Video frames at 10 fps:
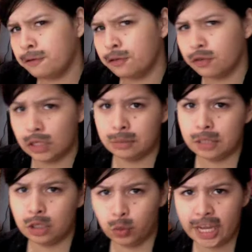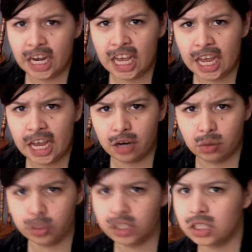flaming red hair,
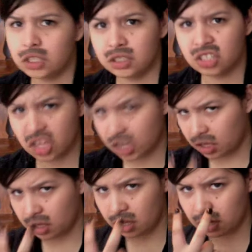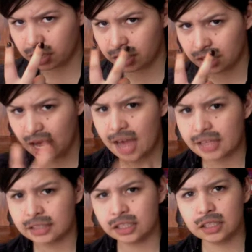really scaring the eyes.
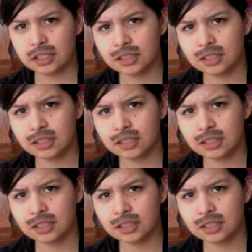Look,